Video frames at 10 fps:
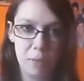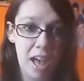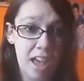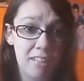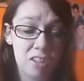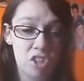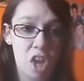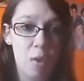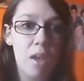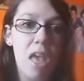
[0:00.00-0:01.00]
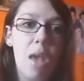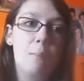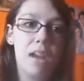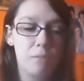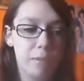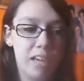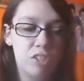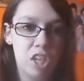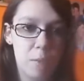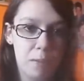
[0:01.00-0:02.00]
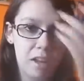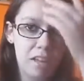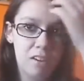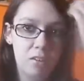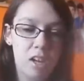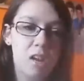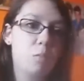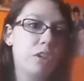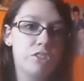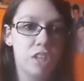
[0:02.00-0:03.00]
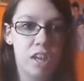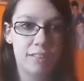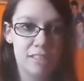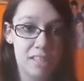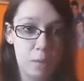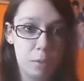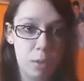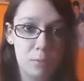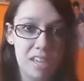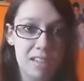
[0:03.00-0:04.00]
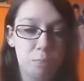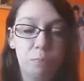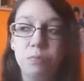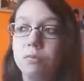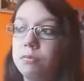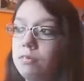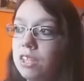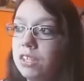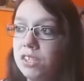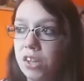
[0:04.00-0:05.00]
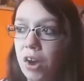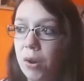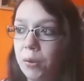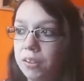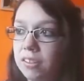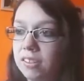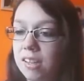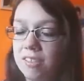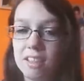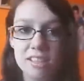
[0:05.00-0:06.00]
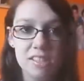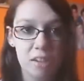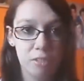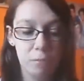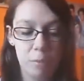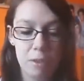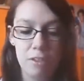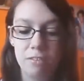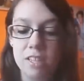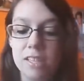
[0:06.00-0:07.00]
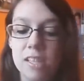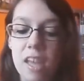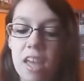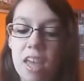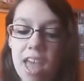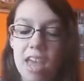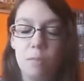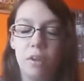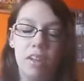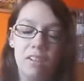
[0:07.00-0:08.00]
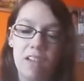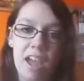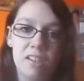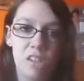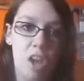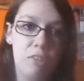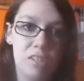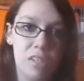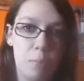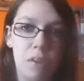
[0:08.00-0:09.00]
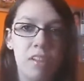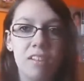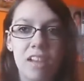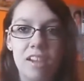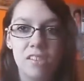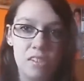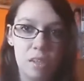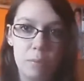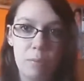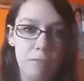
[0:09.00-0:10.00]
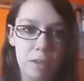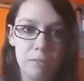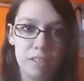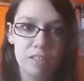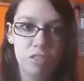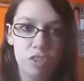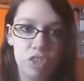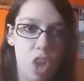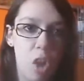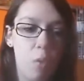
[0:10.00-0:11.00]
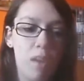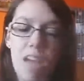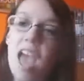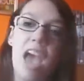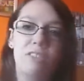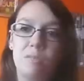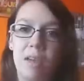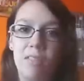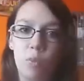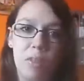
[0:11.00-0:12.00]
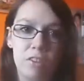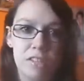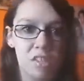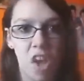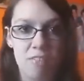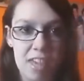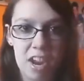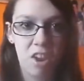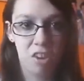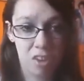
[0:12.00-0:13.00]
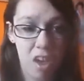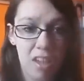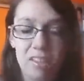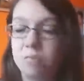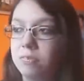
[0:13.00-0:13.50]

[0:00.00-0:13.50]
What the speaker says: behind on the show, but I've been catching up on it, watching it on the CW website, so that's definitely one of my favorites. And Pretty Little Liars, obviously. Pretty Little Liars is going to be my favorite show every month, whether it's on the air or not.